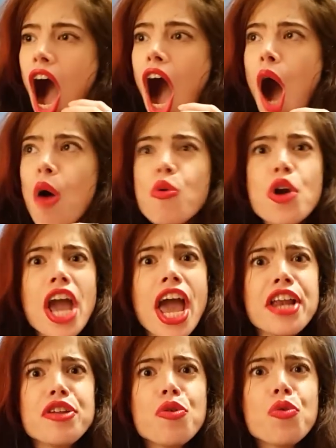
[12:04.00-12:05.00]
"How
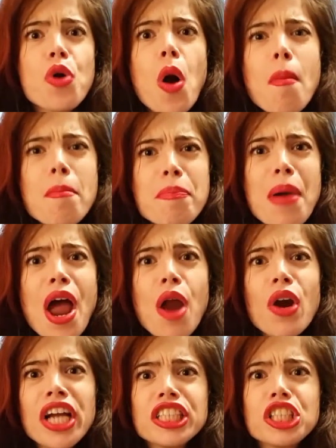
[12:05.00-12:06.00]
can you
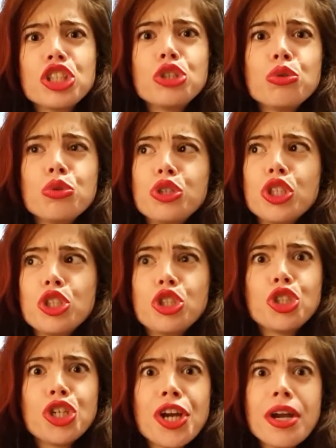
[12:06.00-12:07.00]
compare us to the
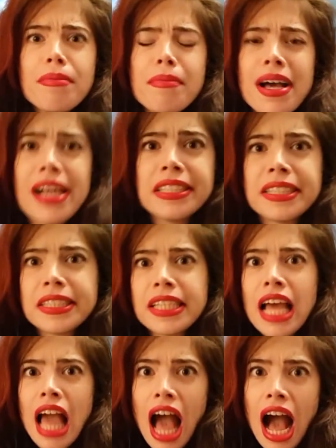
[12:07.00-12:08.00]
Germans?
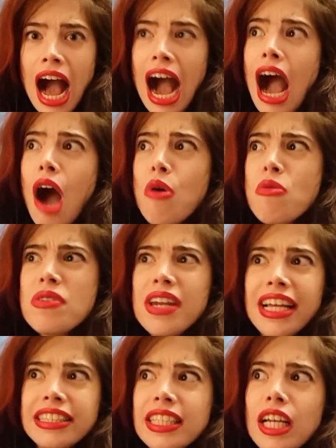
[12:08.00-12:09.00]
How,
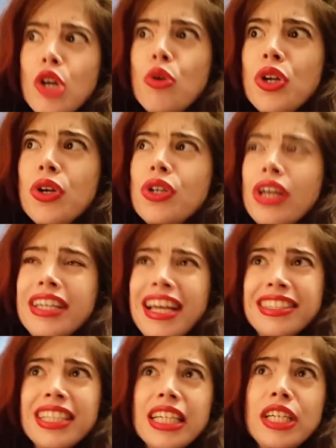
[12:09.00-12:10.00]

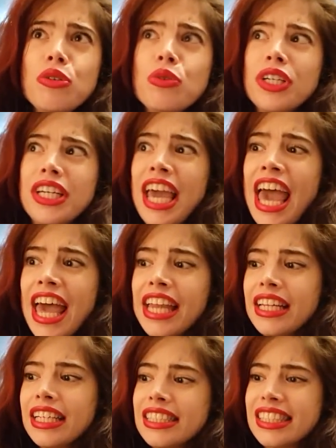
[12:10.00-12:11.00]
Natali, you
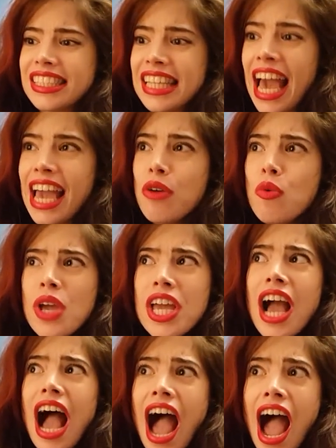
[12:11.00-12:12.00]
can say
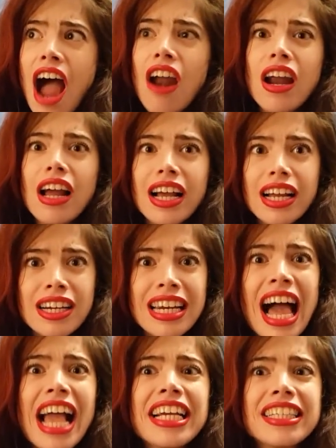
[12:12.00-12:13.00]
we are
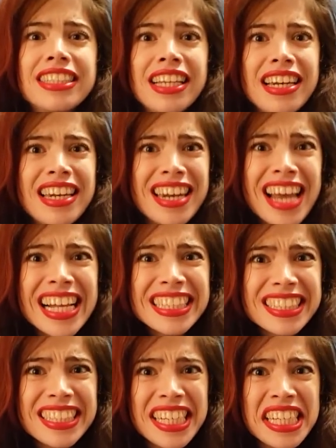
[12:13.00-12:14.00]
like the
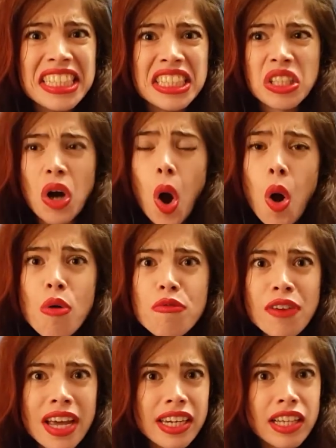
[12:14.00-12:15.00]
Nazis,
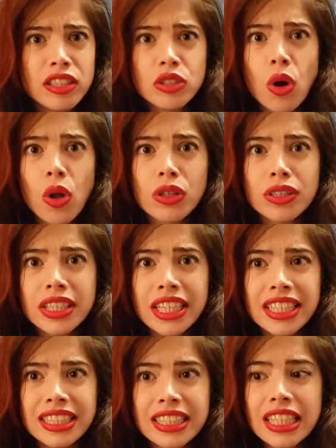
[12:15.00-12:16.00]
Oven and all
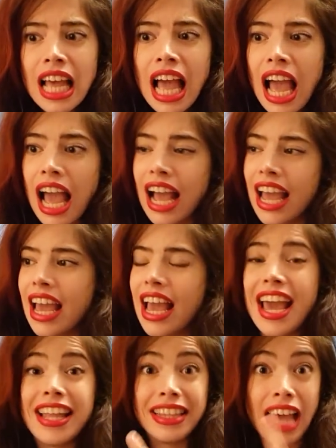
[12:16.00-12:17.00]
this."
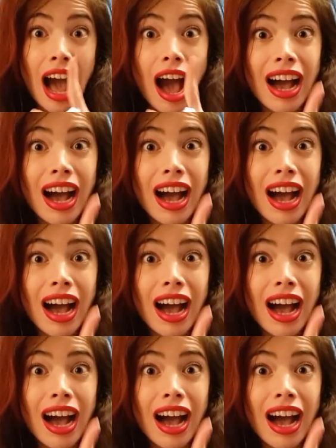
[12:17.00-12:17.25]
And